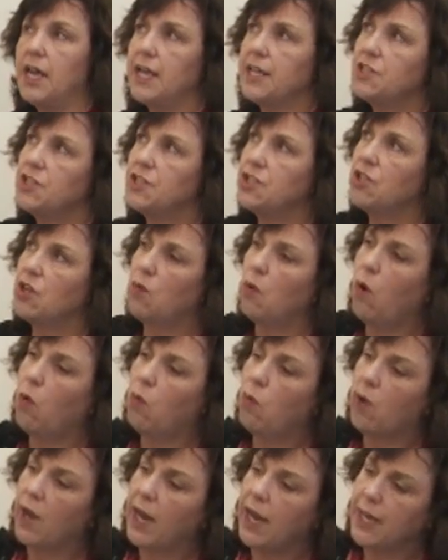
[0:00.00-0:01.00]
And so
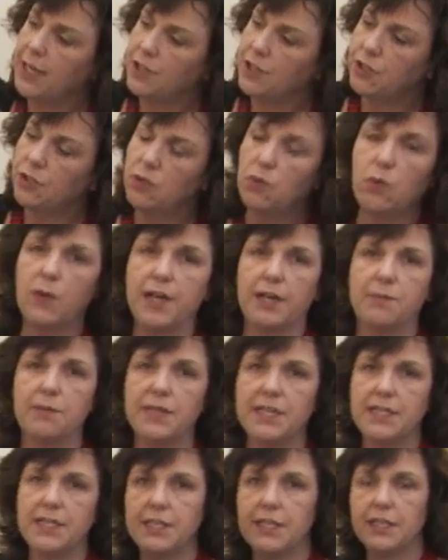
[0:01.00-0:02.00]
what I do when I'm
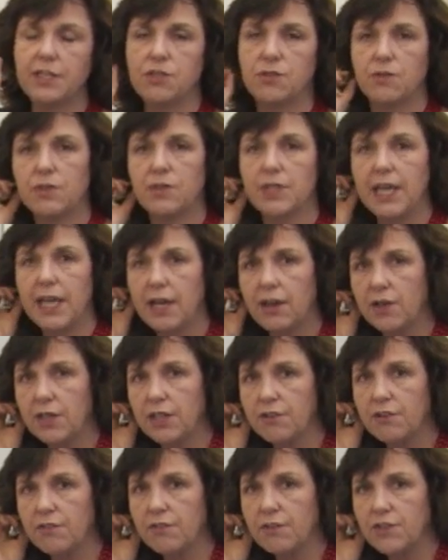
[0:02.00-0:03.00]
listening to a
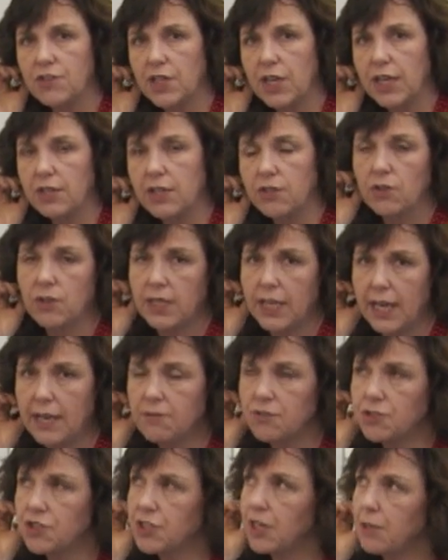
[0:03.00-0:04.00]
narrative, a child, or a
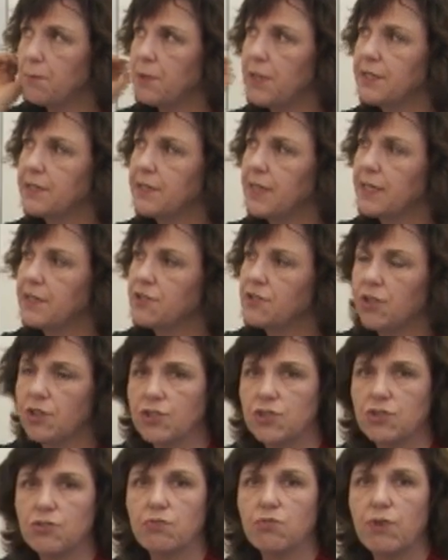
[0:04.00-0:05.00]
language sample, is I
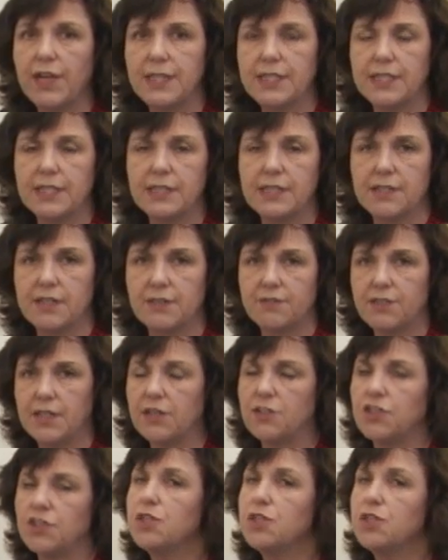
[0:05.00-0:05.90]
start to write this stuff down.